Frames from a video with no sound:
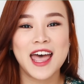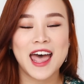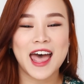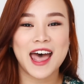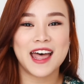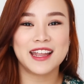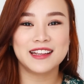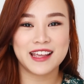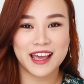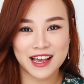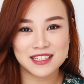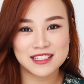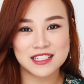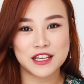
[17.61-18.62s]
And
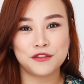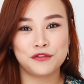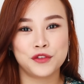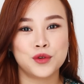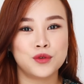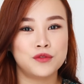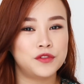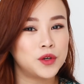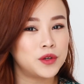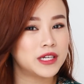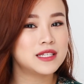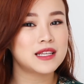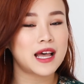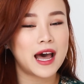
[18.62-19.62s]
yes, if you've
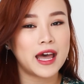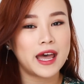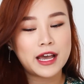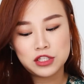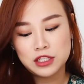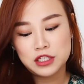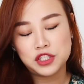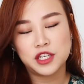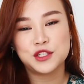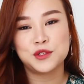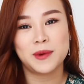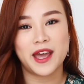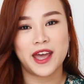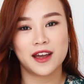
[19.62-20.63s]
noticed, I actually changed
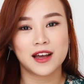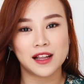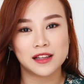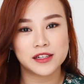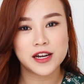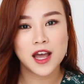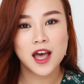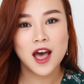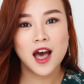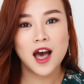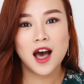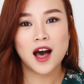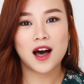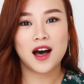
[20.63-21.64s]
my hair color.
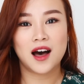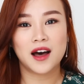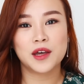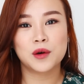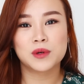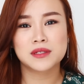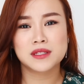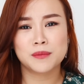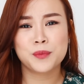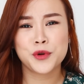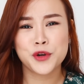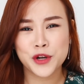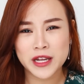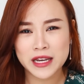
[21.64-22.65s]
It was a
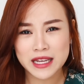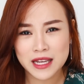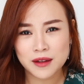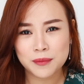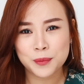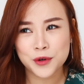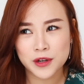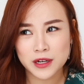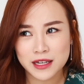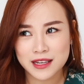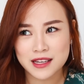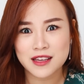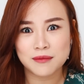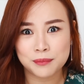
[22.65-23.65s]
pretty
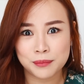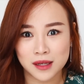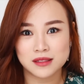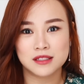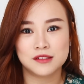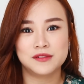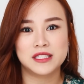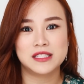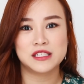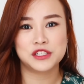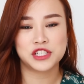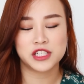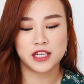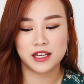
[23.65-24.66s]
impulsive
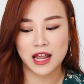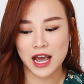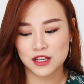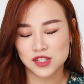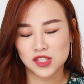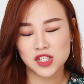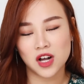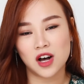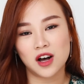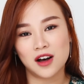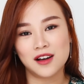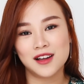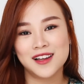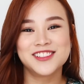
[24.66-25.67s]
decision. I
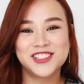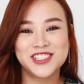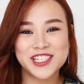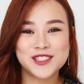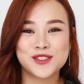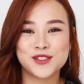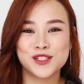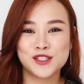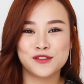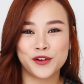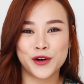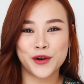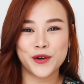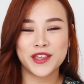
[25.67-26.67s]
saw Jesus'
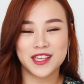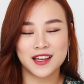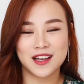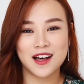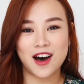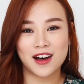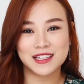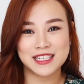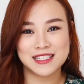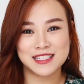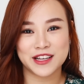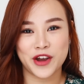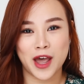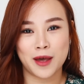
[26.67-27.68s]
photo here on
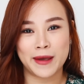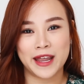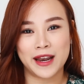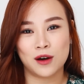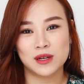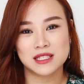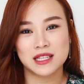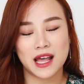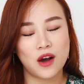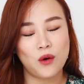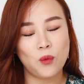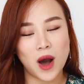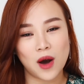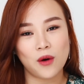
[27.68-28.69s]
Instagram and I was like,
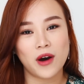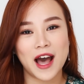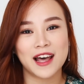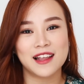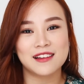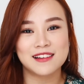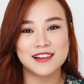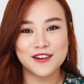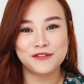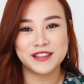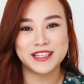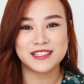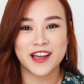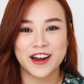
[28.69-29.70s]
wow, I love
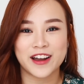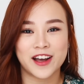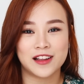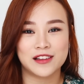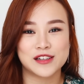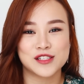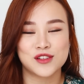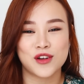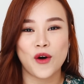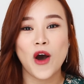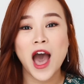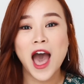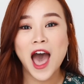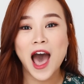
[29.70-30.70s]
this hair color.
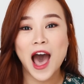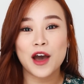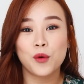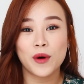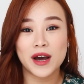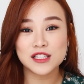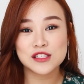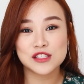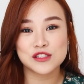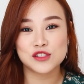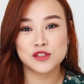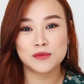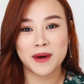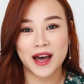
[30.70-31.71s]
So I went
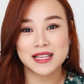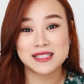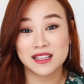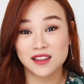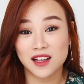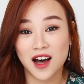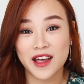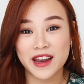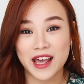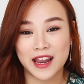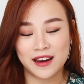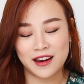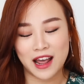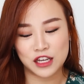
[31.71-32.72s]
to my salon
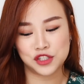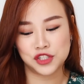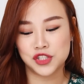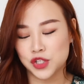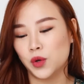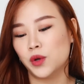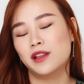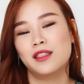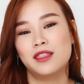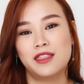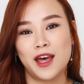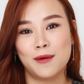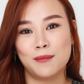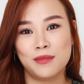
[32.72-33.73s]
and I showed
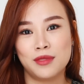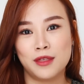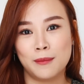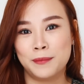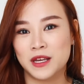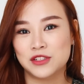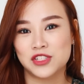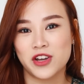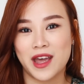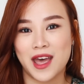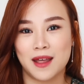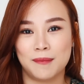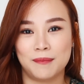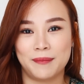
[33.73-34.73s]
them the picture
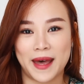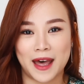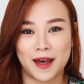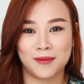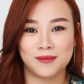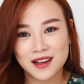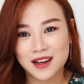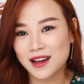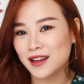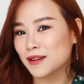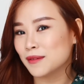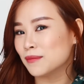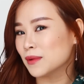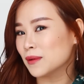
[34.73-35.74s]
and bam,
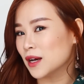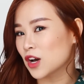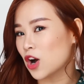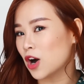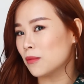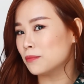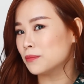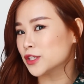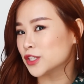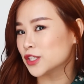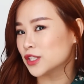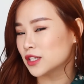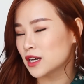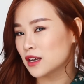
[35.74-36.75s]
I'm a
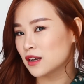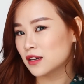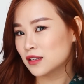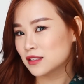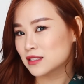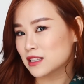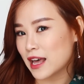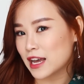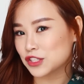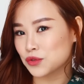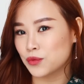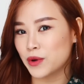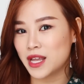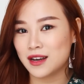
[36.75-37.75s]

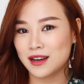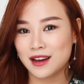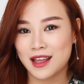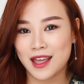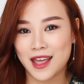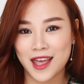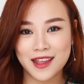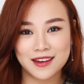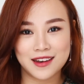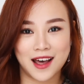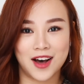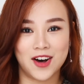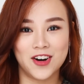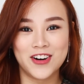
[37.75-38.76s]
copper/red head
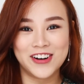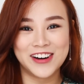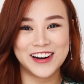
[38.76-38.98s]
now.